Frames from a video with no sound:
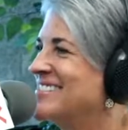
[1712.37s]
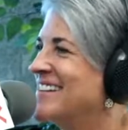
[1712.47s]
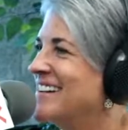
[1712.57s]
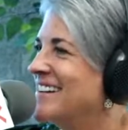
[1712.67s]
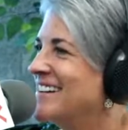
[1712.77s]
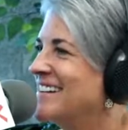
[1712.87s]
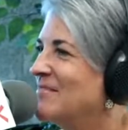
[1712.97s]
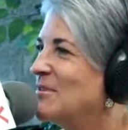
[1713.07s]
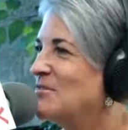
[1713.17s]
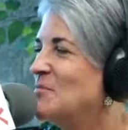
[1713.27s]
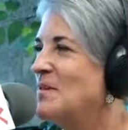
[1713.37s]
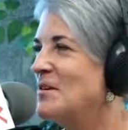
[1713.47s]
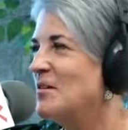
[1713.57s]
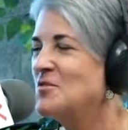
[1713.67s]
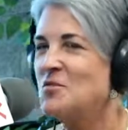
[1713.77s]
Yeah. We'll have
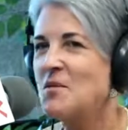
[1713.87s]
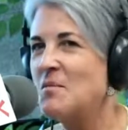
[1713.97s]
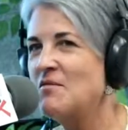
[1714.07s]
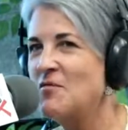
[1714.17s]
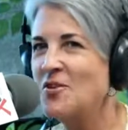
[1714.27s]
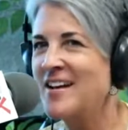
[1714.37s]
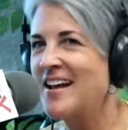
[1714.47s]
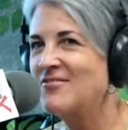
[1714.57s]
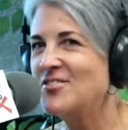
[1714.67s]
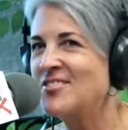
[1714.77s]
to do a before and after.